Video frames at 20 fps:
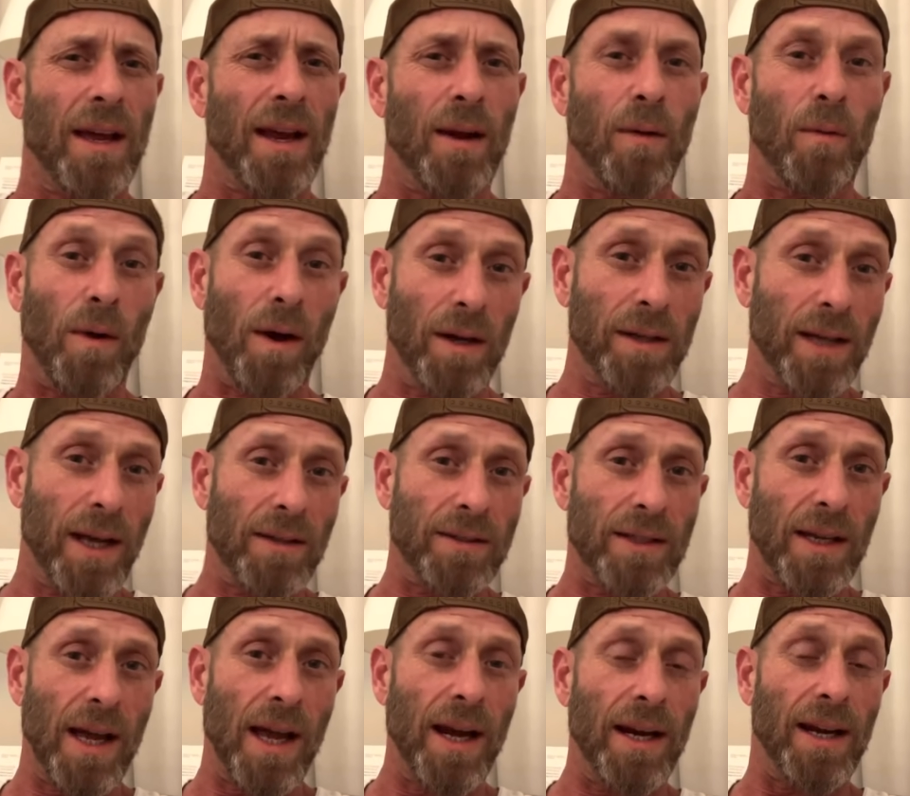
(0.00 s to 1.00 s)
And I walked
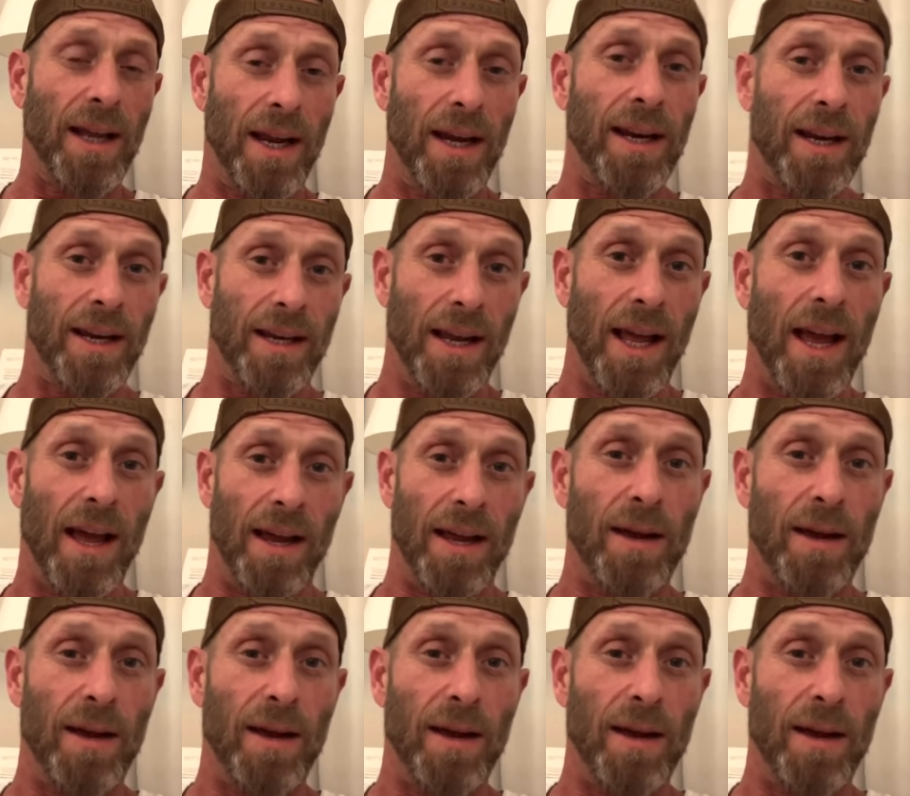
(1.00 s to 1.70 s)
outside, and yeah,